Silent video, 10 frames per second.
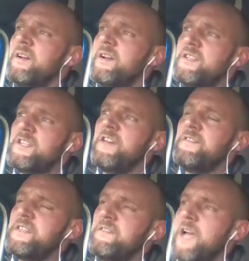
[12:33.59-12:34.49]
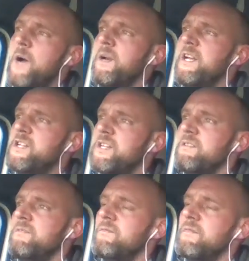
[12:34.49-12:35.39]
Conservative coalition
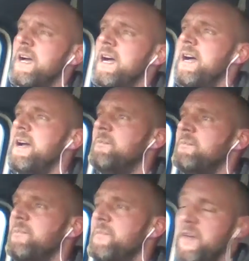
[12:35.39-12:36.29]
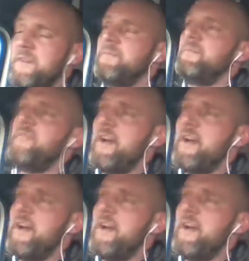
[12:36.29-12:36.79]
that very